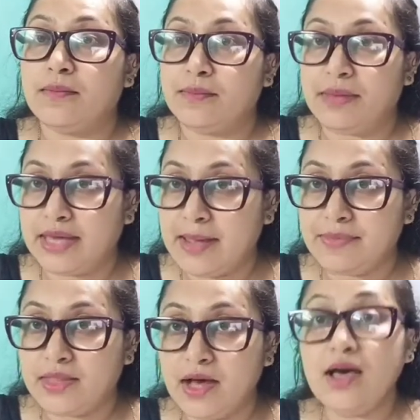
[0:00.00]

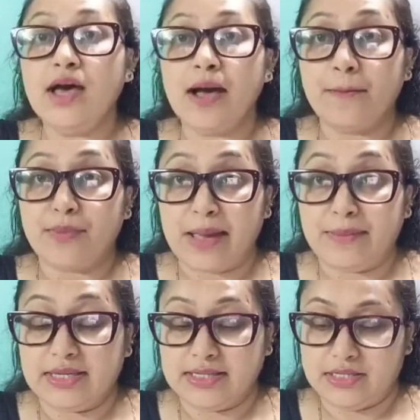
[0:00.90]
became the Prime
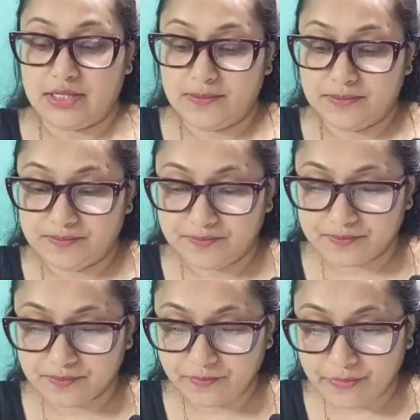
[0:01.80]
Minister.
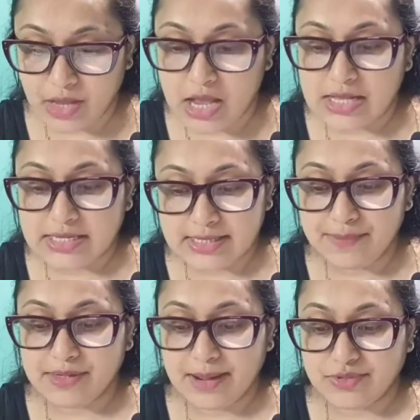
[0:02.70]

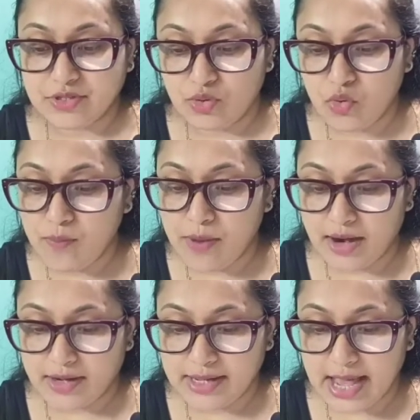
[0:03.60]
Sometimes no
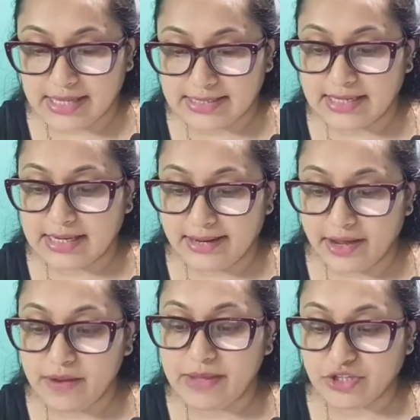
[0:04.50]
party has a
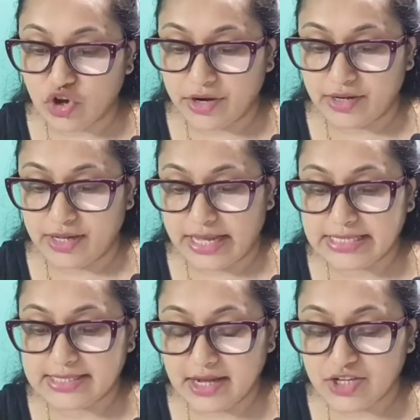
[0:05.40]
clear majority.
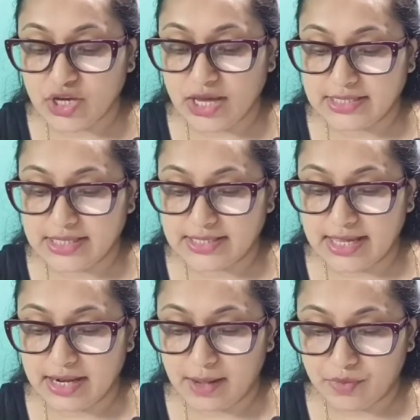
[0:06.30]
In such cases,
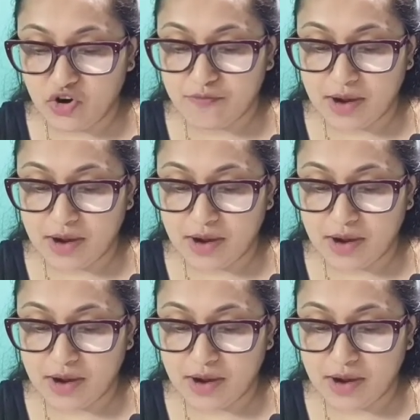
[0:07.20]
a number of